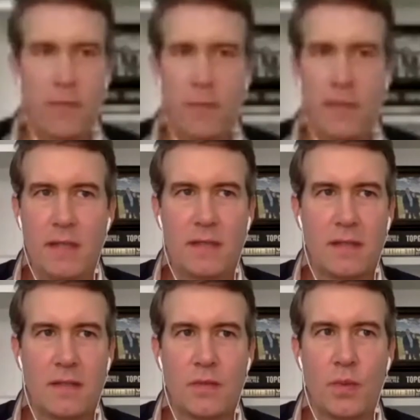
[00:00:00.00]
me,
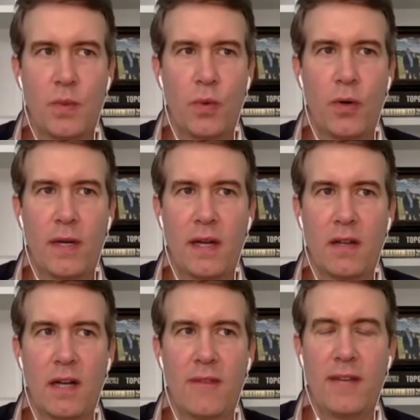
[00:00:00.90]
it's rewarding. I
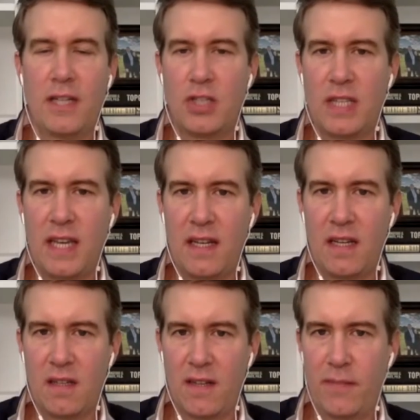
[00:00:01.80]
love educating. I
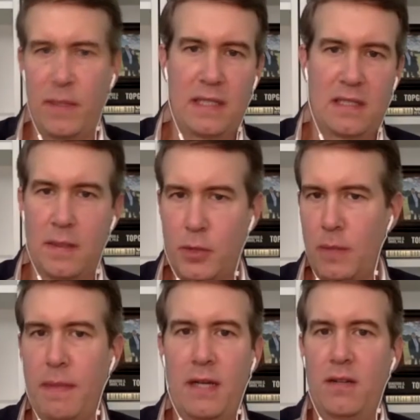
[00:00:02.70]
love being a
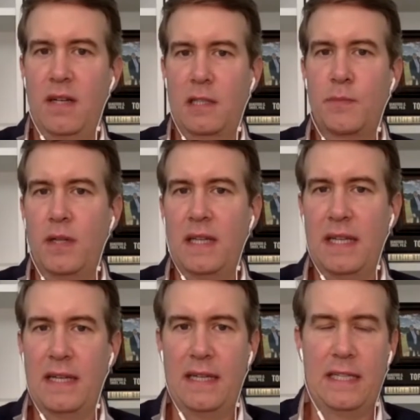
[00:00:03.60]
subject matter expert
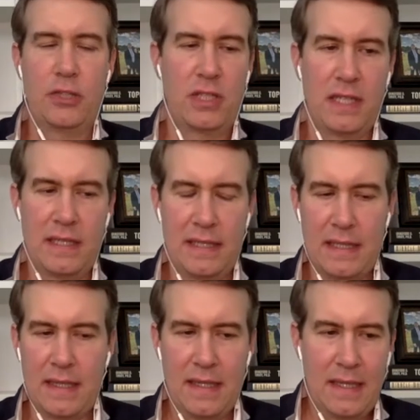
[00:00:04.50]
in a niche, and you
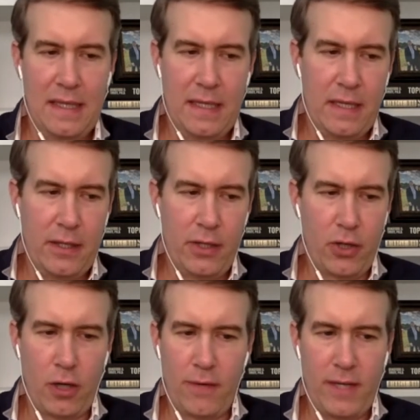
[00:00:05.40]
know,
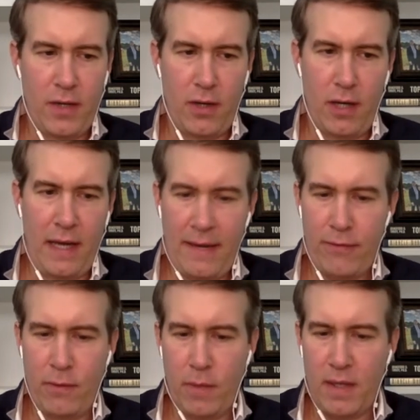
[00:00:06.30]
carving out half
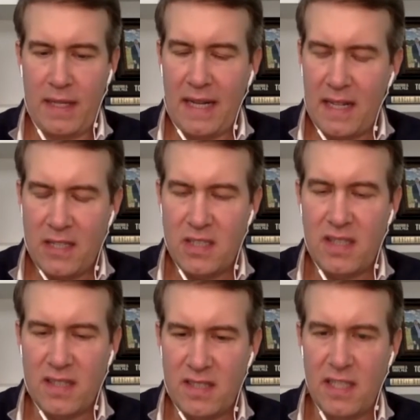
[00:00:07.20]
the market. I just
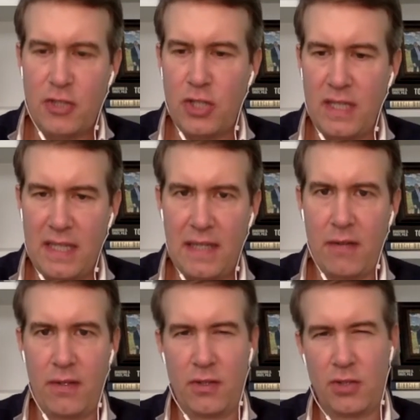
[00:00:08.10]
saw such a need
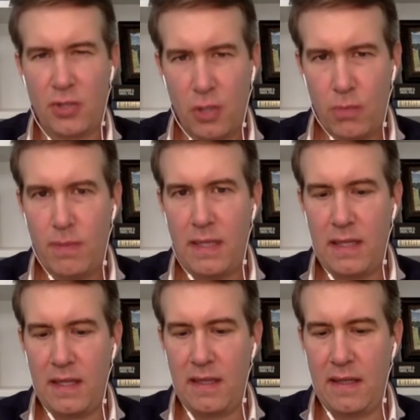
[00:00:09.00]
out there. So
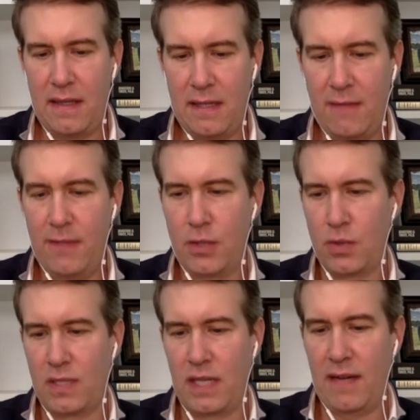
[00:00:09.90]
many
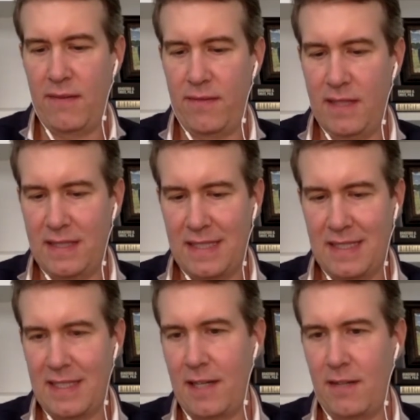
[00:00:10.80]
individuals have this
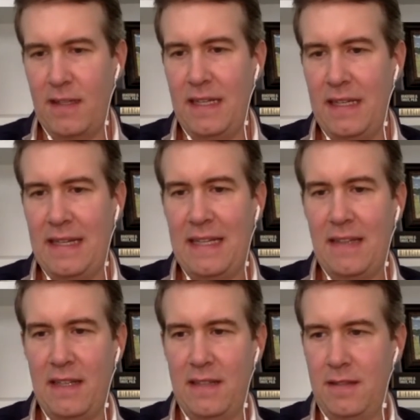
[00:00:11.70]
desire
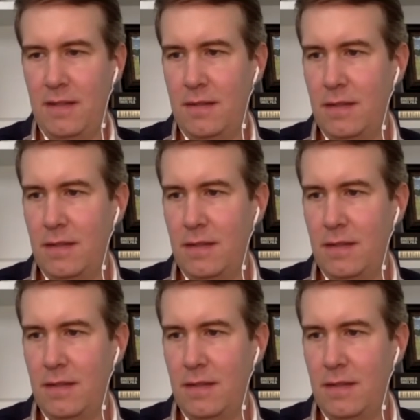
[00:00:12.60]
innately to